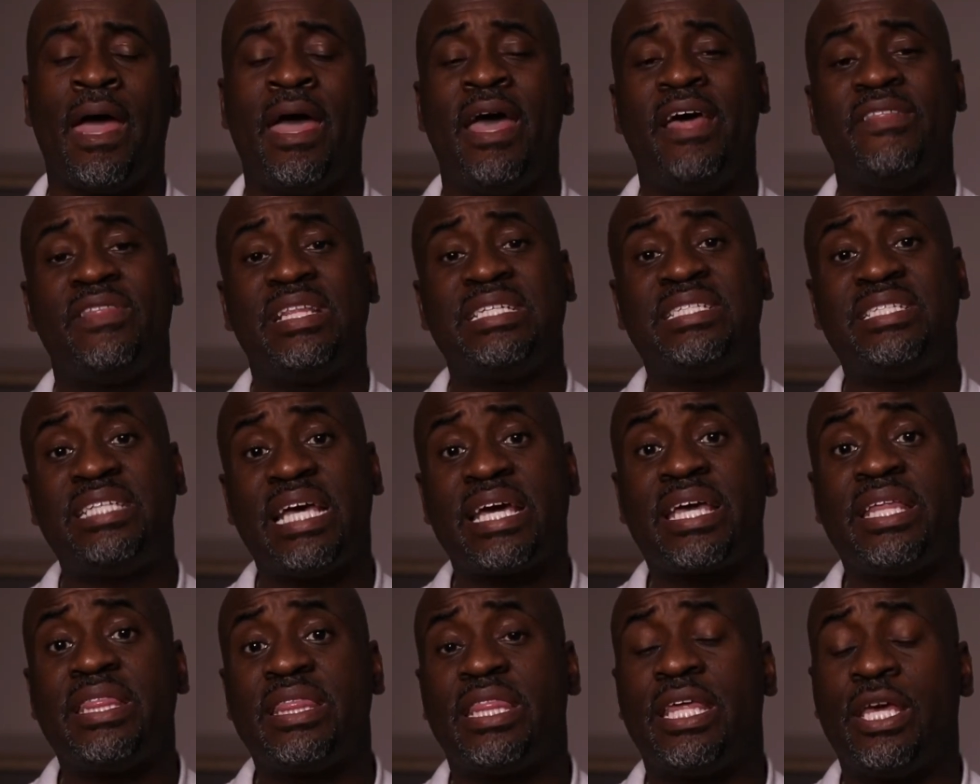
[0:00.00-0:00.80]
The
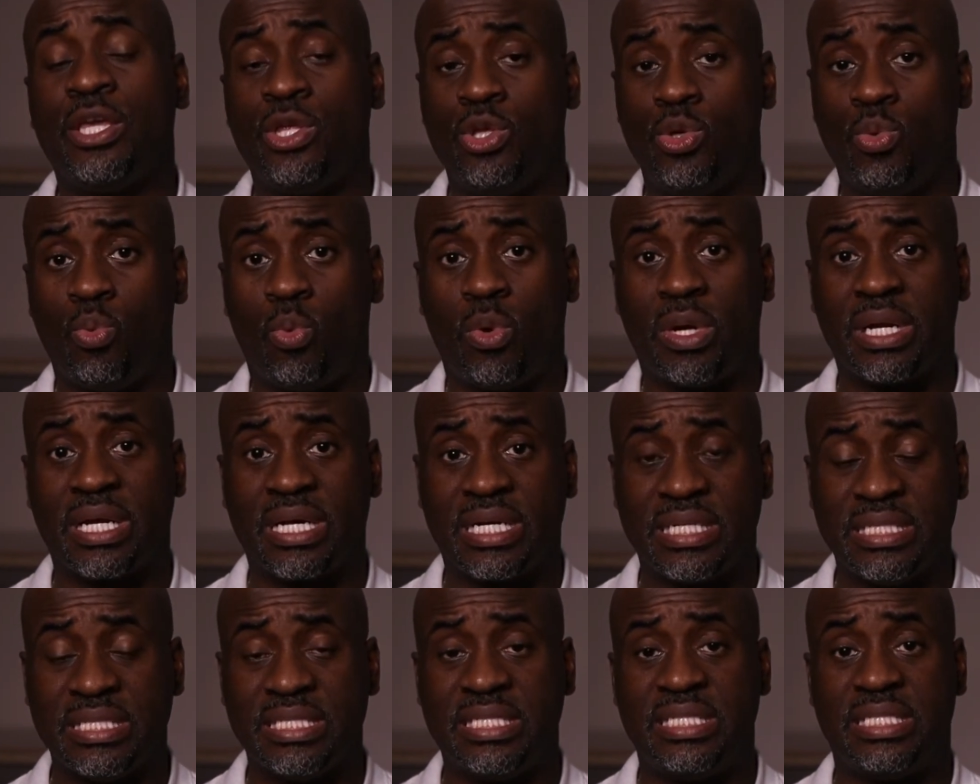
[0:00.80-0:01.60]
second thing you want to
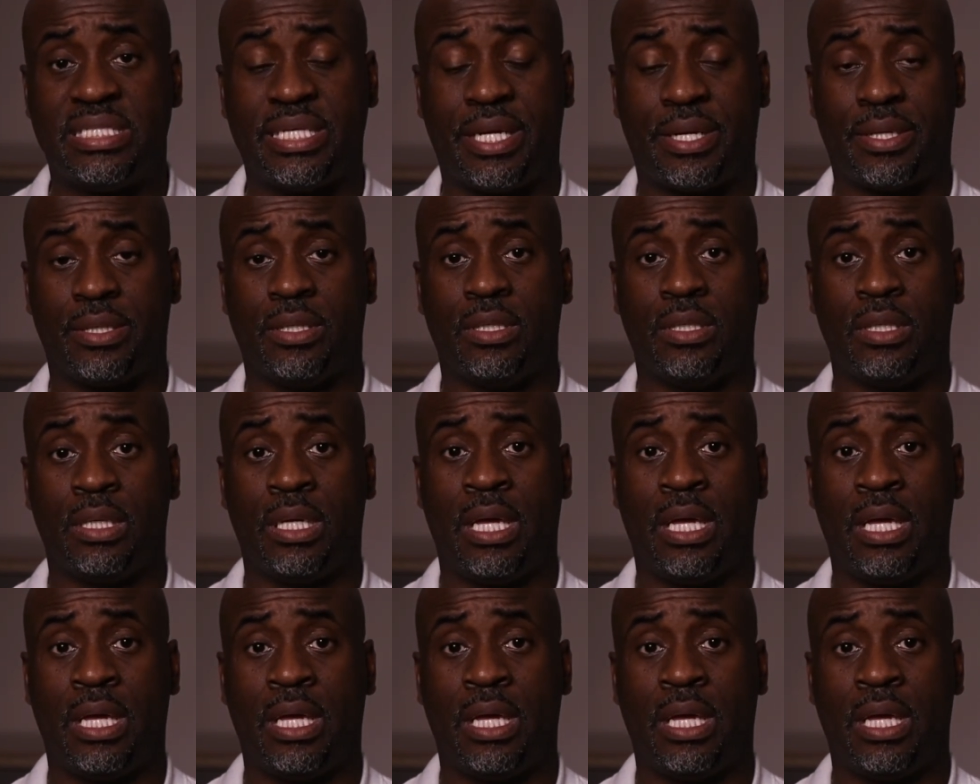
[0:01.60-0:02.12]
consider